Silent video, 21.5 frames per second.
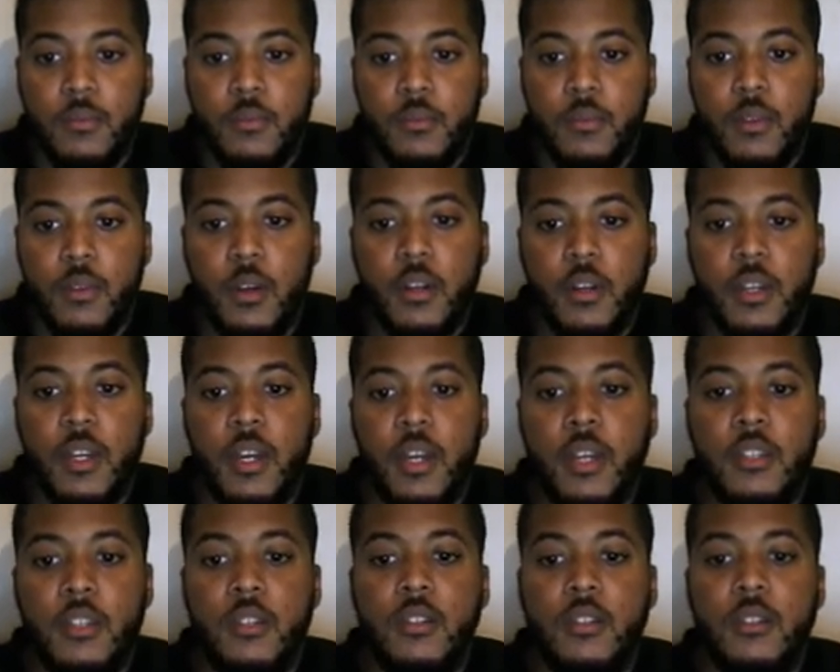
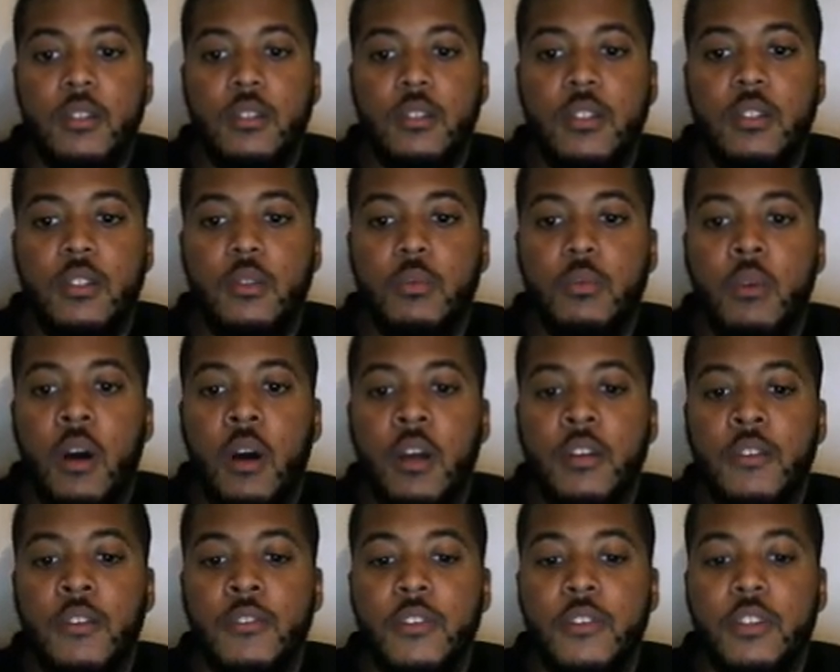Okay, th this
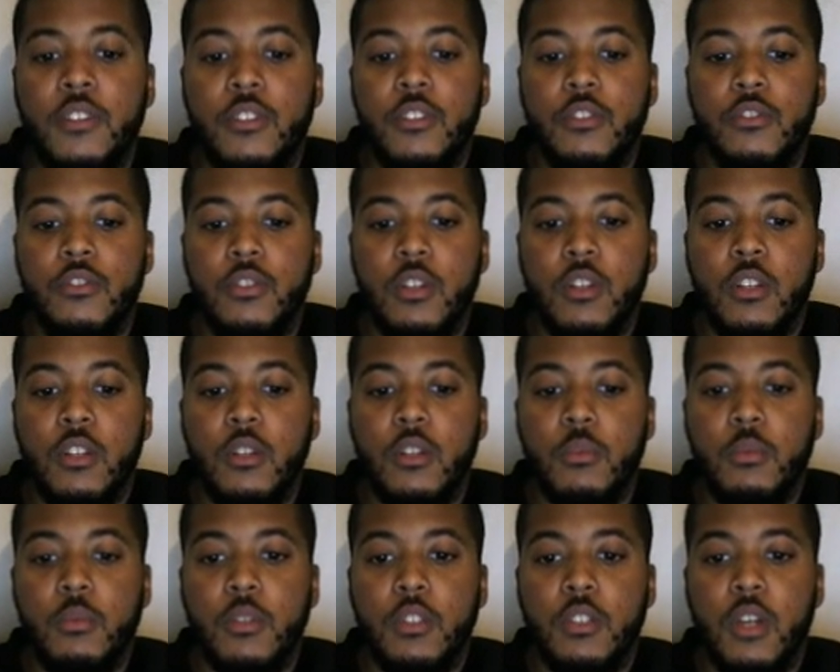WandaVision trailer
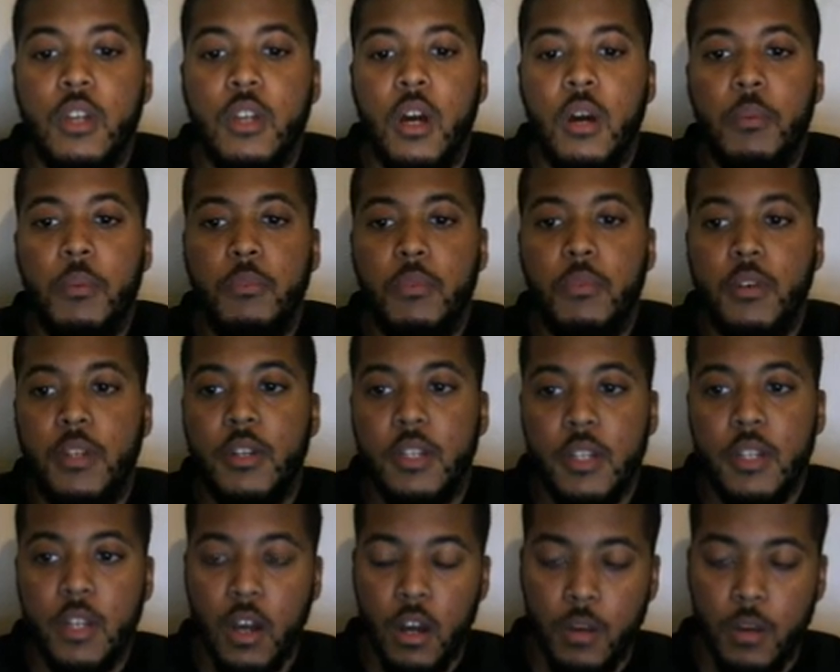was um
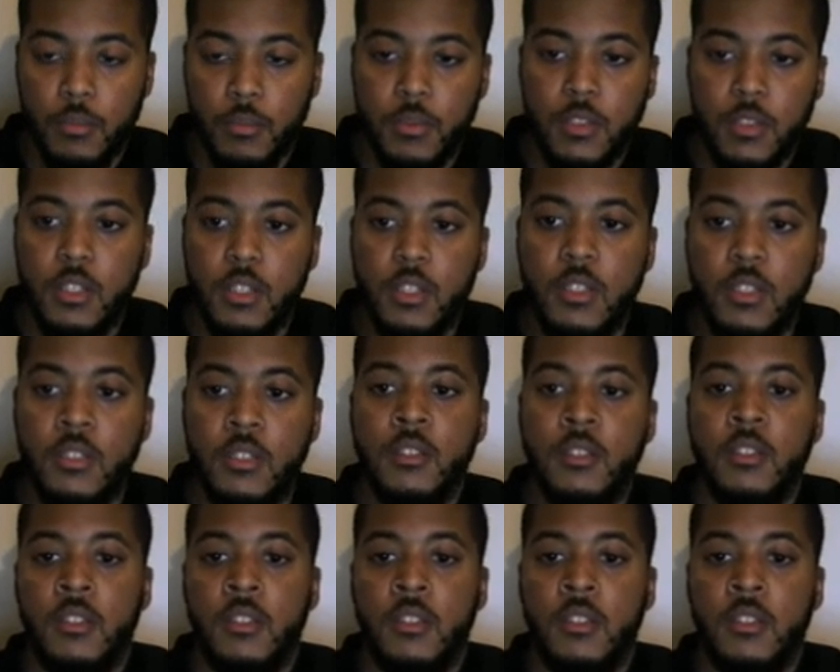pretty um good.